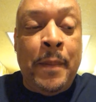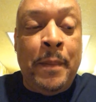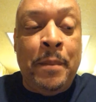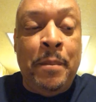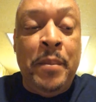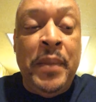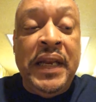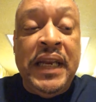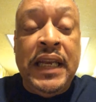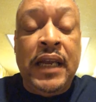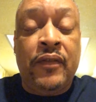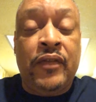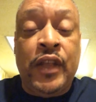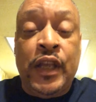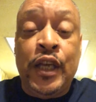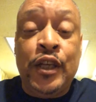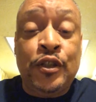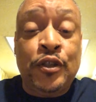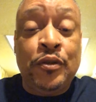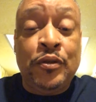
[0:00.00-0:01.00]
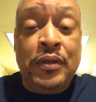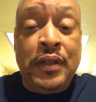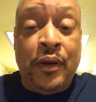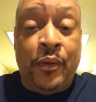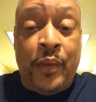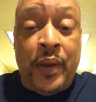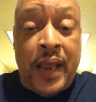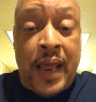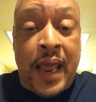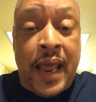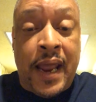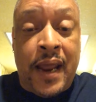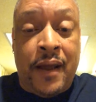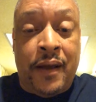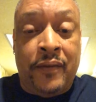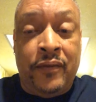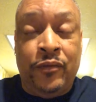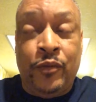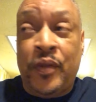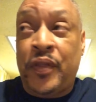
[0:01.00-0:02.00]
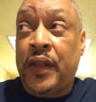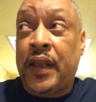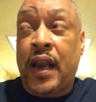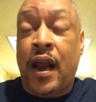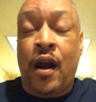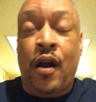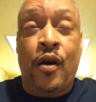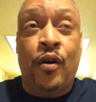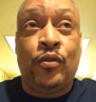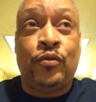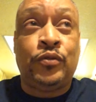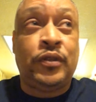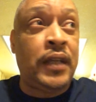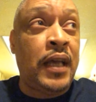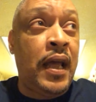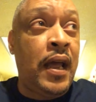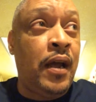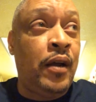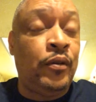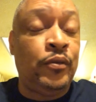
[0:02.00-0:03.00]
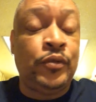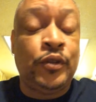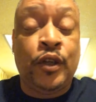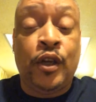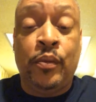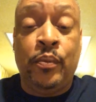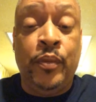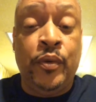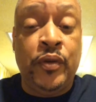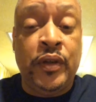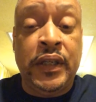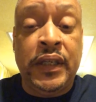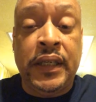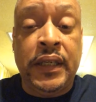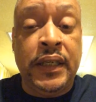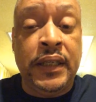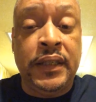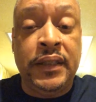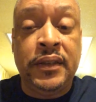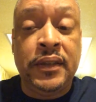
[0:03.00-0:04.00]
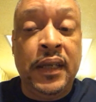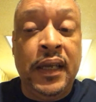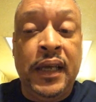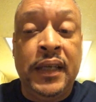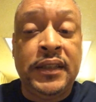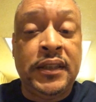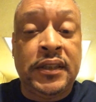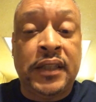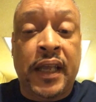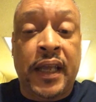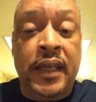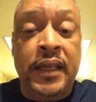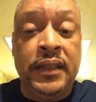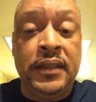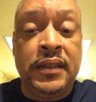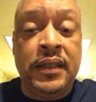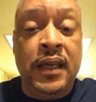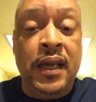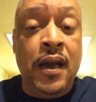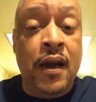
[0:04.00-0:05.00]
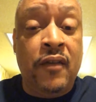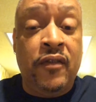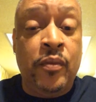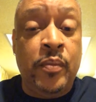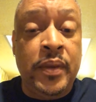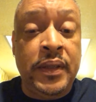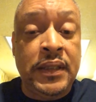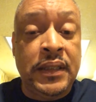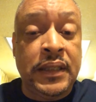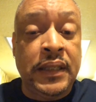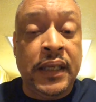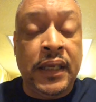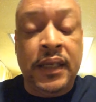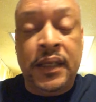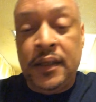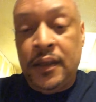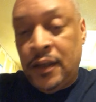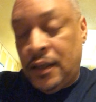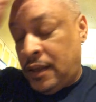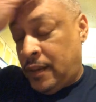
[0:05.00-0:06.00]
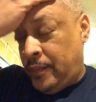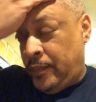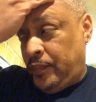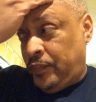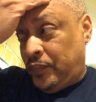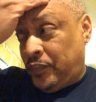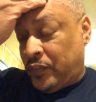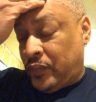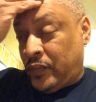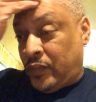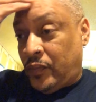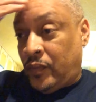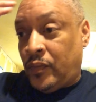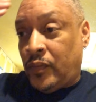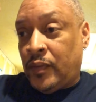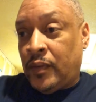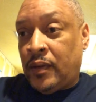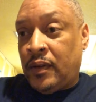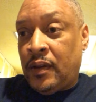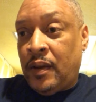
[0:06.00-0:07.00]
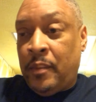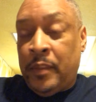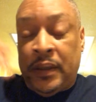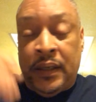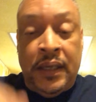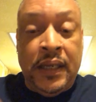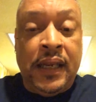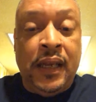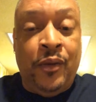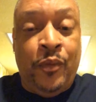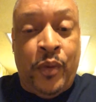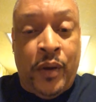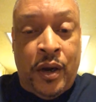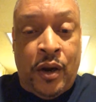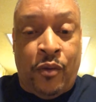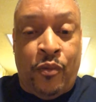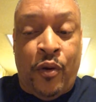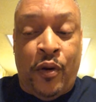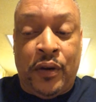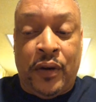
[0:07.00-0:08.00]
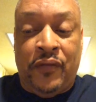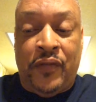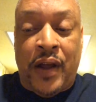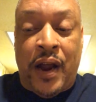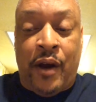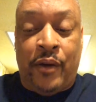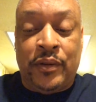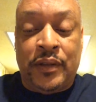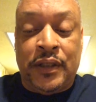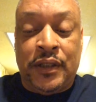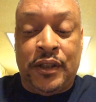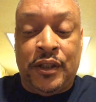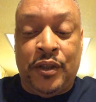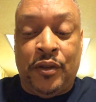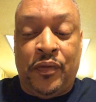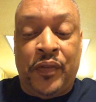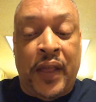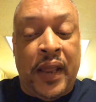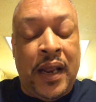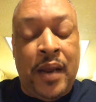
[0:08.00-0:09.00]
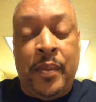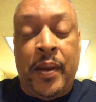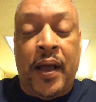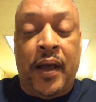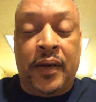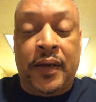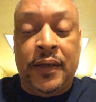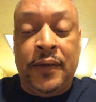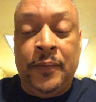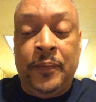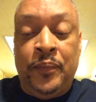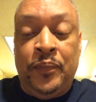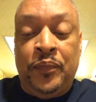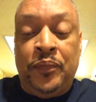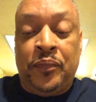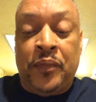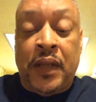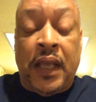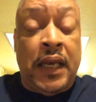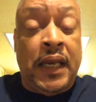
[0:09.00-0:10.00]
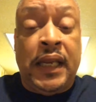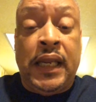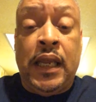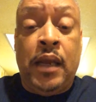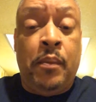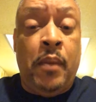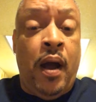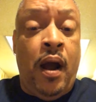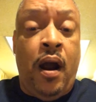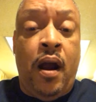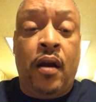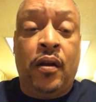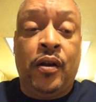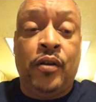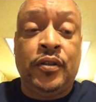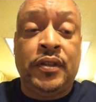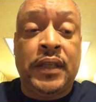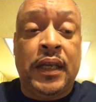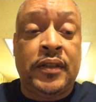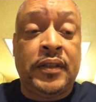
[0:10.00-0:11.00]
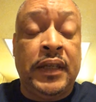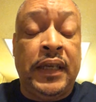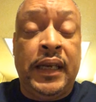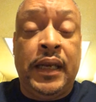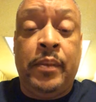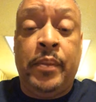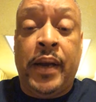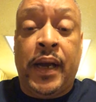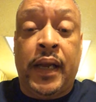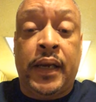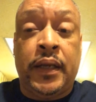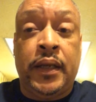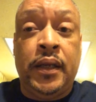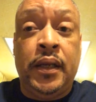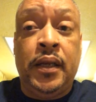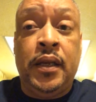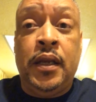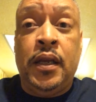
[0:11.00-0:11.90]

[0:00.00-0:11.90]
many of the issues that we have within our own towns, communities, states, government, city. But look at what coronaviruses do. Think about it. And again, my heart goes out to anybody